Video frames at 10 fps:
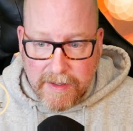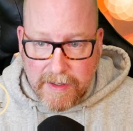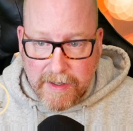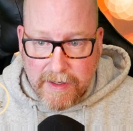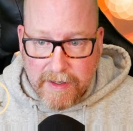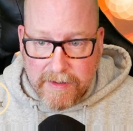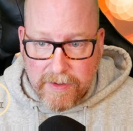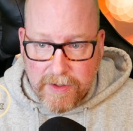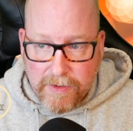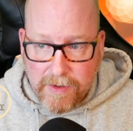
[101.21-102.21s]

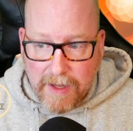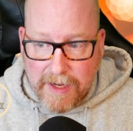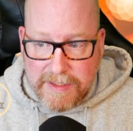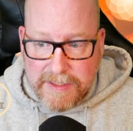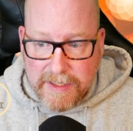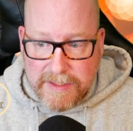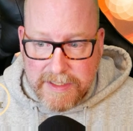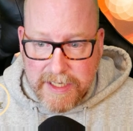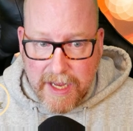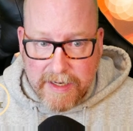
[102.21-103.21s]
to utilize
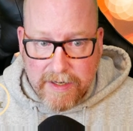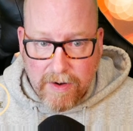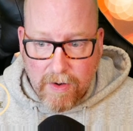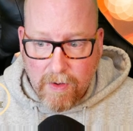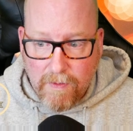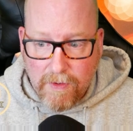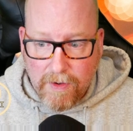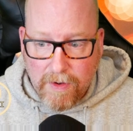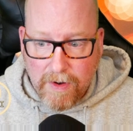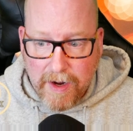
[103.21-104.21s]
chat
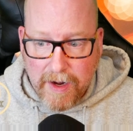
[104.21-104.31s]
over